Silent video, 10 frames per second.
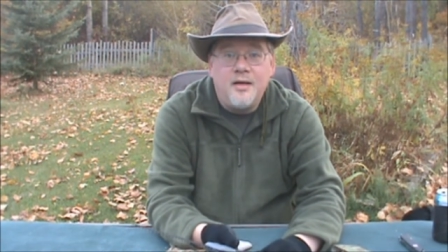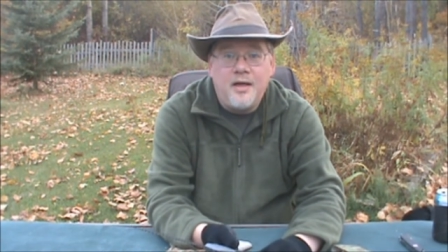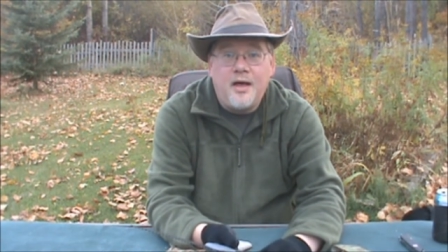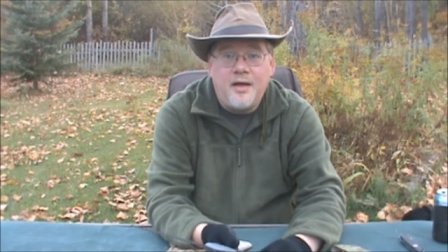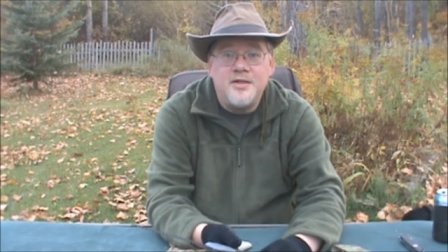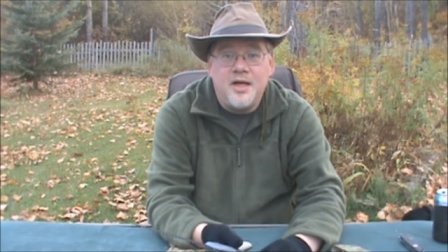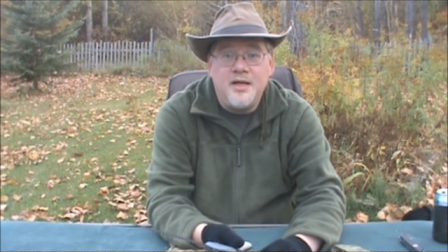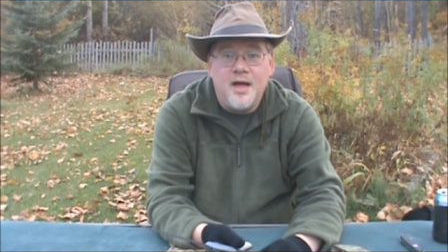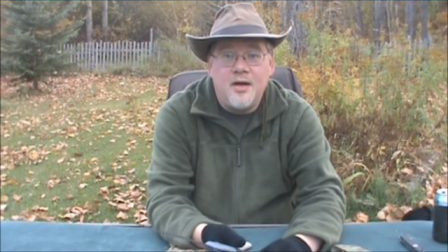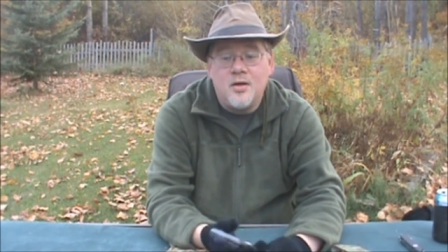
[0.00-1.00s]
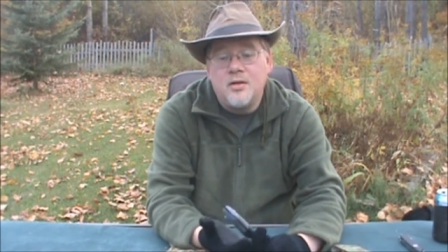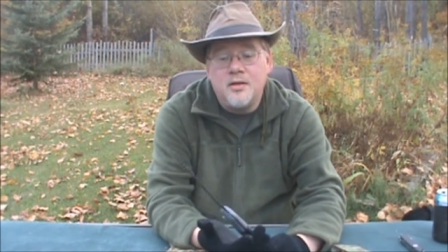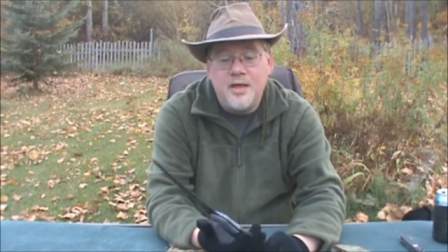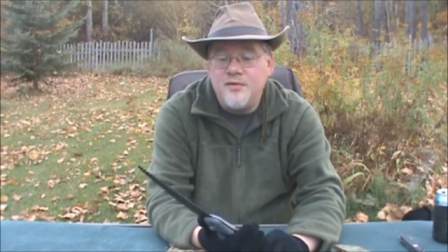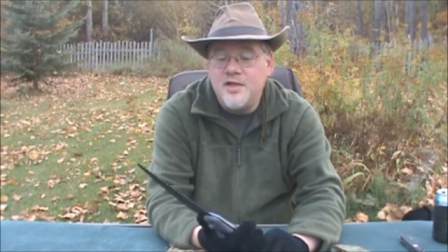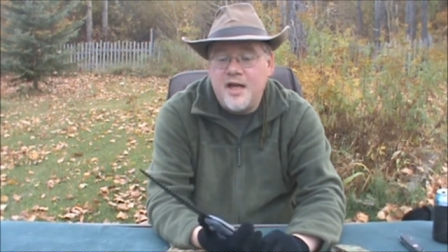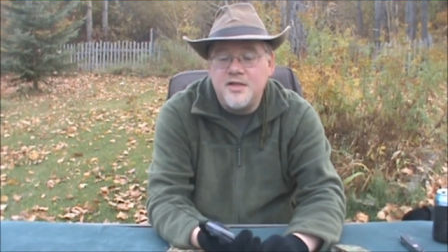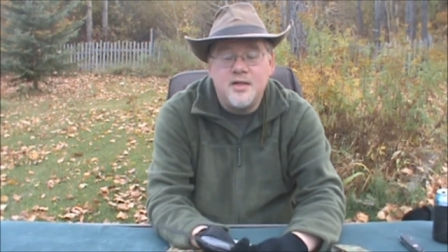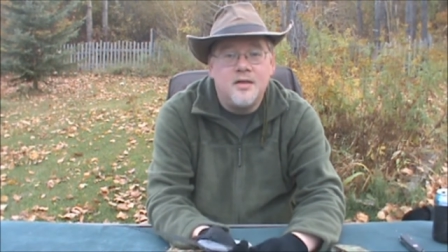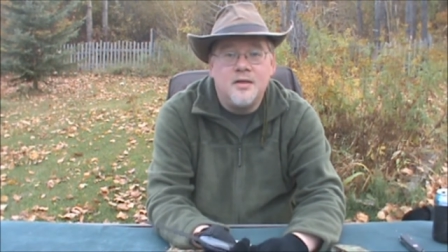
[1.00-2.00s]
yeah, it's identical. It even takes
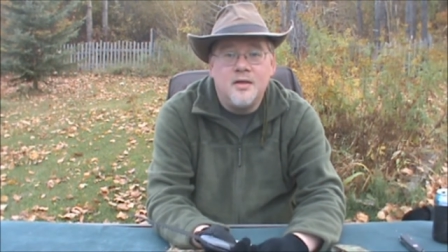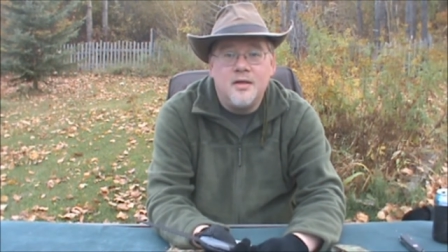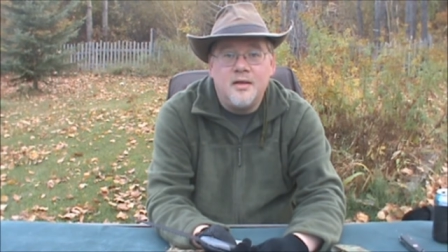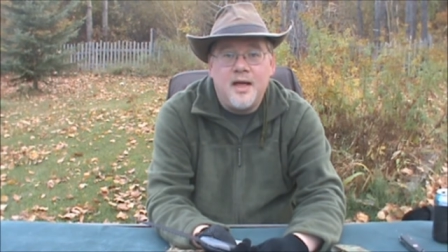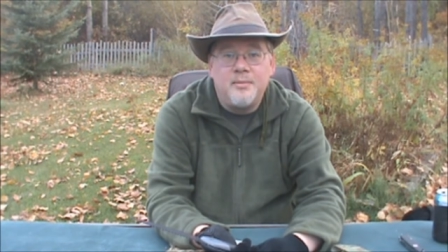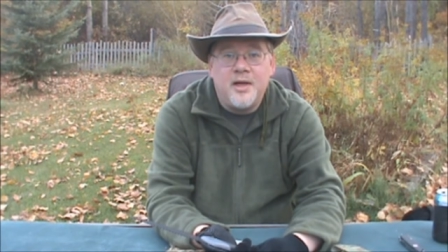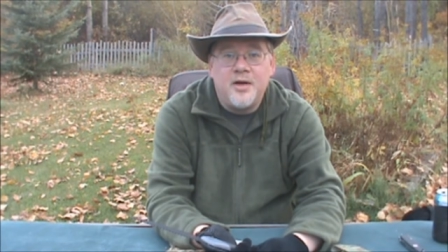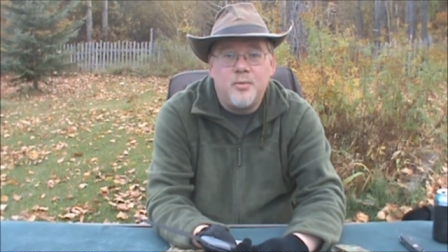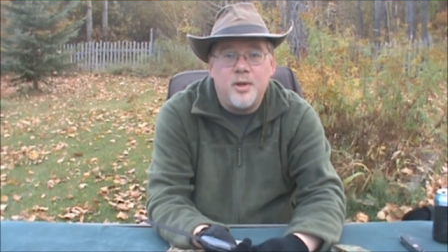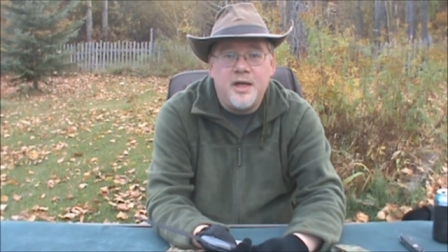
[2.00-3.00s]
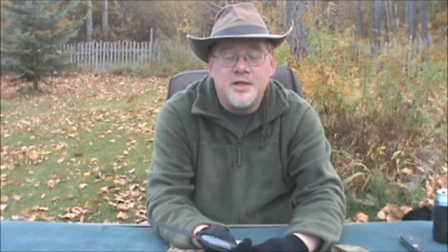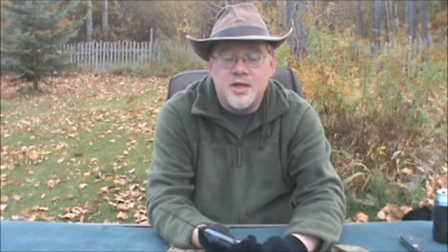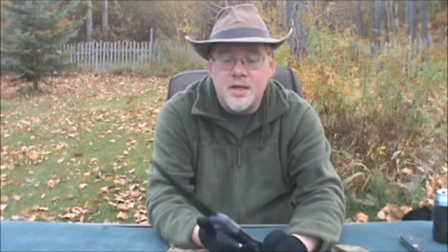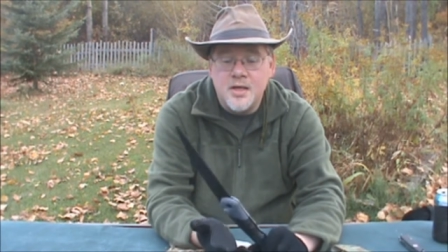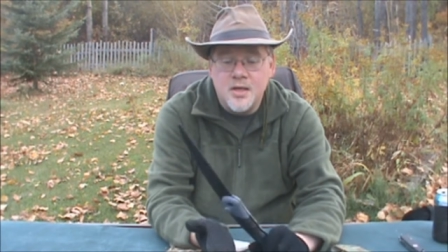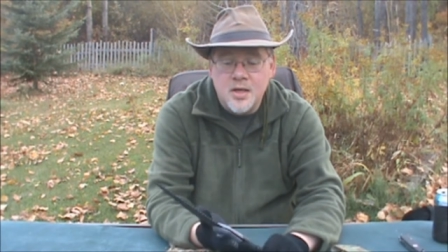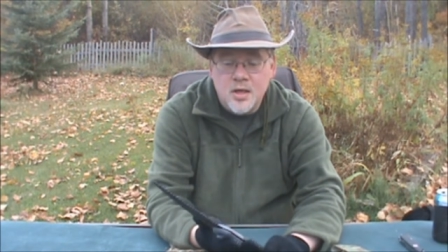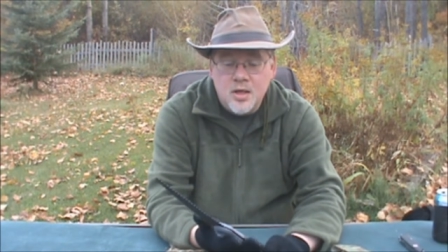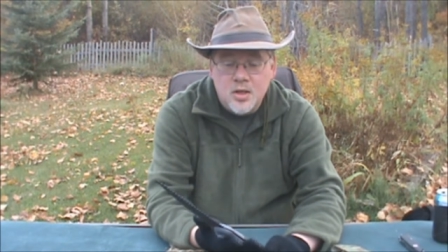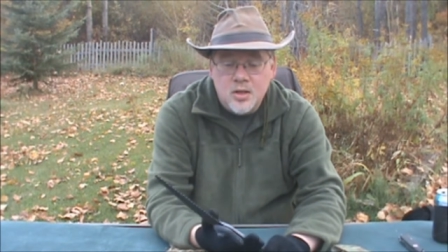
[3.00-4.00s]
the Laplander blades.
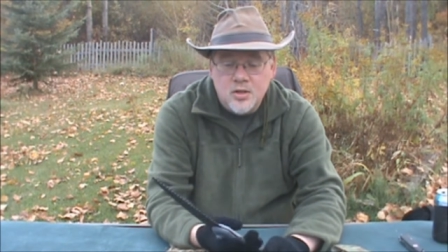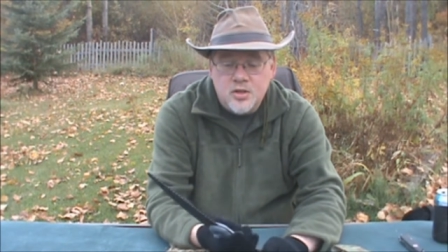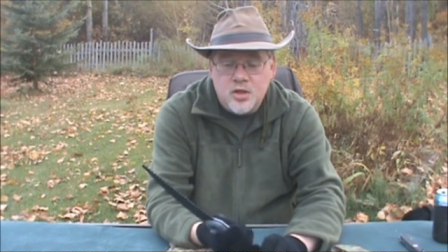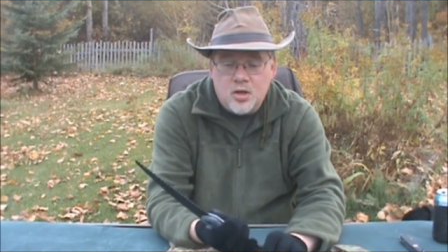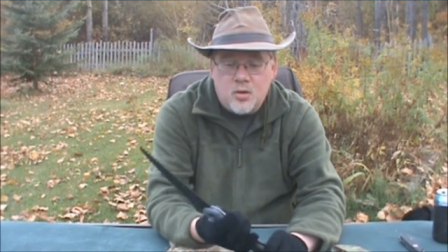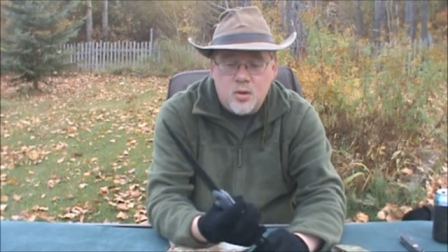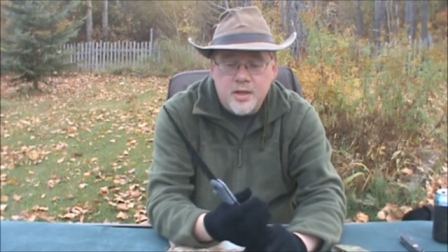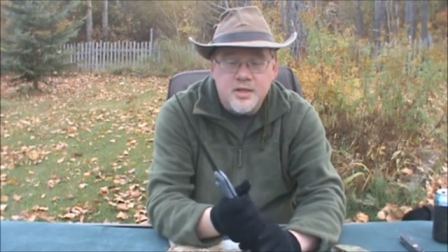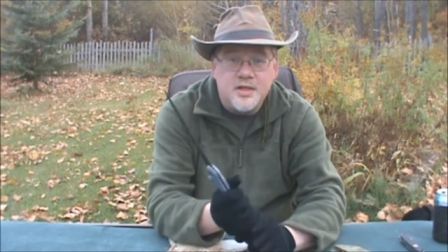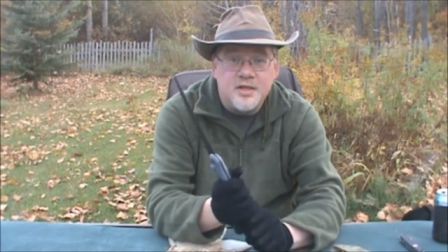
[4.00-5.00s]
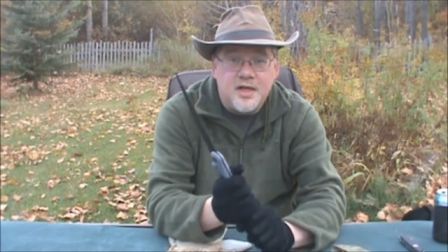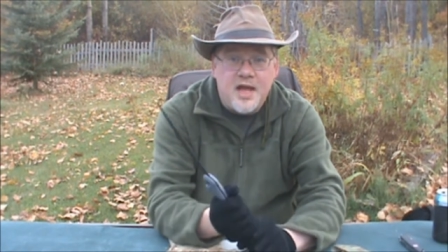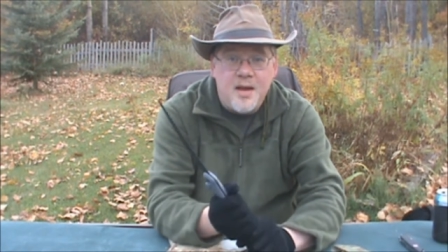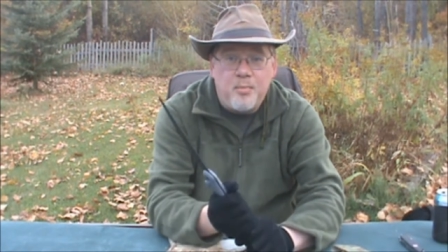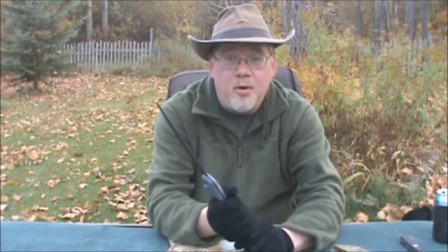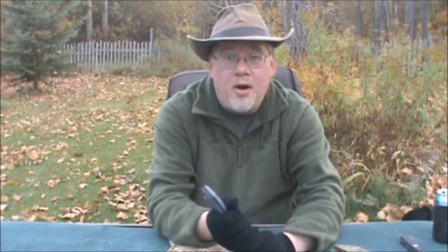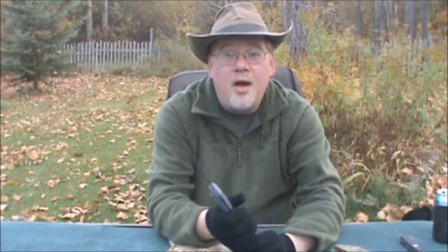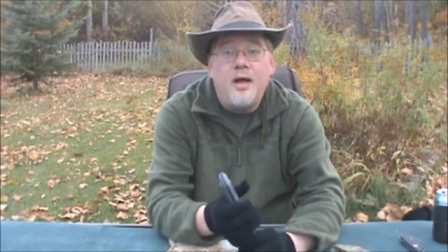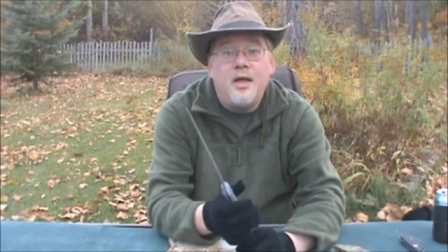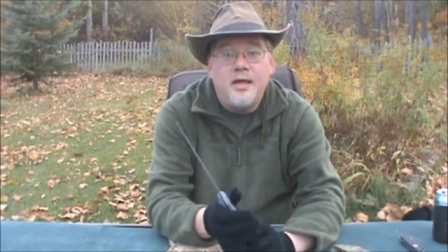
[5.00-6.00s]
So, is this a keeper?
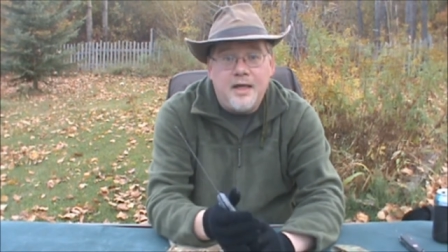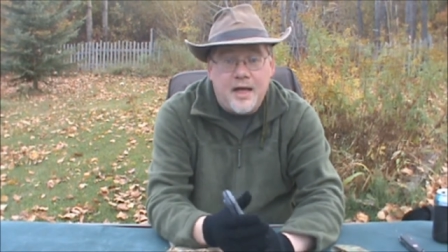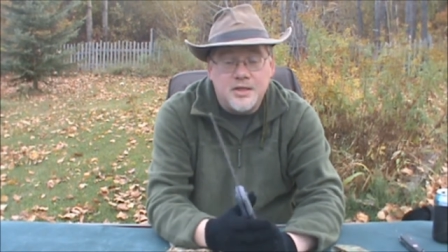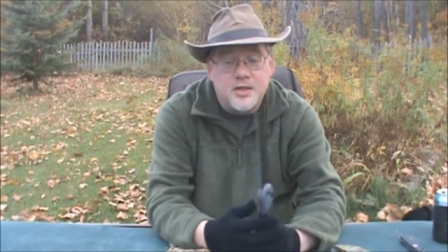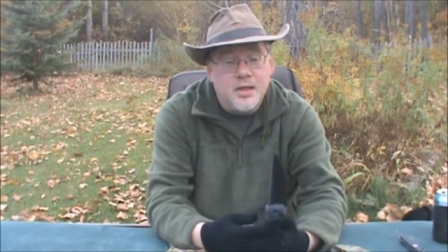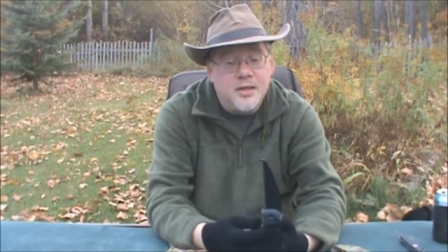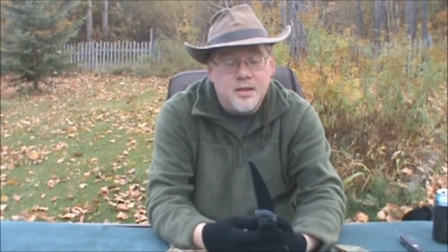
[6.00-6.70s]
Yes.